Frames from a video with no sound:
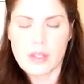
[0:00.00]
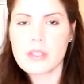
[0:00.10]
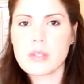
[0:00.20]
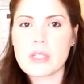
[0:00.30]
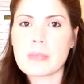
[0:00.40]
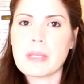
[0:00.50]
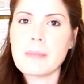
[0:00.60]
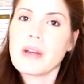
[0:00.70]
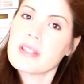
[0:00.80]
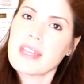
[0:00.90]
So it's been
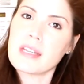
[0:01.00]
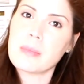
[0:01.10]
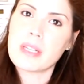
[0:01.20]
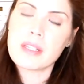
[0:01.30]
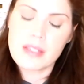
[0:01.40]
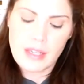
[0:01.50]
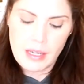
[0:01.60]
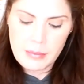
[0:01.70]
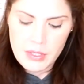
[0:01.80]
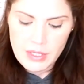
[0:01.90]
about 10 minutes, and
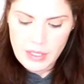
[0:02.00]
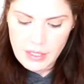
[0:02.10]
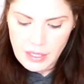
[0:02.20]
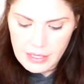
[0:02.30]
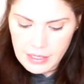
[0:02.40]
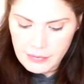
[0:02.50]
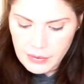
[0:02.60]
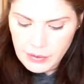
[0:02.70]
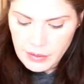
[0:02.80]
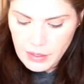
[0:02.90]
I'm just going to kind
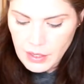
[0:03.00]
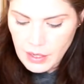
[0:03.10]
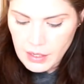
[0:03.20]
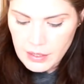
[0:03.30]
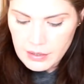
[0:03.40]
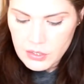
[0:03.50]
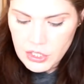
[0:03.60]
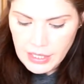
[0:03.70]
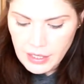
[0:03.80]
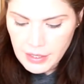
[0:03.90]
of
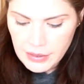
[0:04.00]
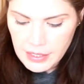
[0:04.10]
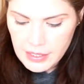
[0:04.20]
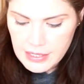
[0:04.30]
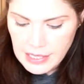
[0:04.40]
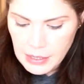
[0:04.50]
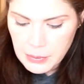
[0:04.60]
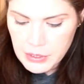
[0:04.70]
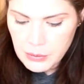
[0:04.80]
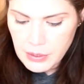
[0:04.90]
check on things, see how
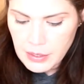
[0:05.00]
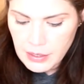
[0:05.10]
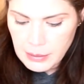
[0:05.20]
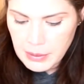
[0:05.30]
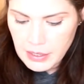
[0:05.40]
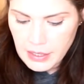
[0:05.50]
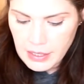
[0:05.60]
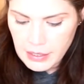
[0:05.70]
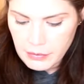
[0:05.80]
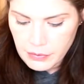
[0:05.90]
we're doing. I'm going to
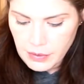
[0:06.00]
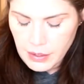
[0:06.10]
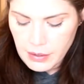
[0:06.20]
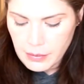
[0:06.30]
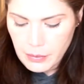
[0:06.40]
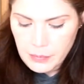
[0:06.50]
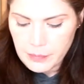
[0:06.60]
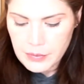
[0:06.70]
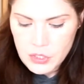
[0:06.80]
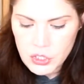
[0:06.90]
kind of
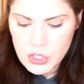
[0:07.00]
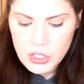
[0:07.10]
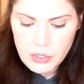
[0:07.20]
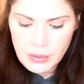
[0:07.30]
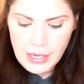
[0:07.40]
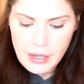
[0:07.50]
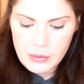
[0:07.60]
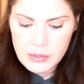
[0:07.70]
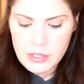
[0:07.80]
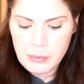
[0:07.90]
zhuzh it
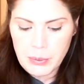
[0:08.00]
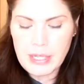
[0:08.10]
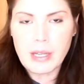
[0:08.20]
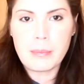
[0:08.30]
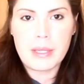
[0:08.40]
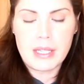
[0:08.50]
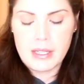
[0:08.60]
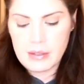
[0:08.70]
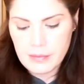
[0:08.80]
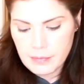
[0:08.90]
around to break up
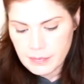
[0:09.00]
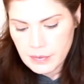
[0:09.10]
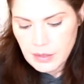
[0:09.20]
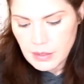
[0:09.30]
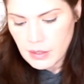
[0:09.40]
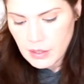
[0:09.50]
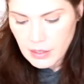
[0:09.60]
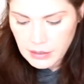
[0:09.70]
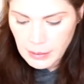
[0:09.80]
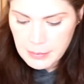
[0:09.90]
any
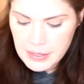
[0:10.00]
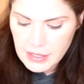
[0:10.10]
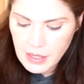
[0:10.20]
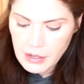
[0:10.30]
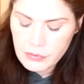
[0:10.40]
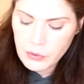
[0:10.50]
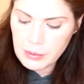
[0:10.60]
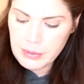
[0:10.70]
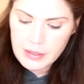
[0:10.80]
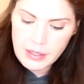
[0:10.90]
clumps that got formed in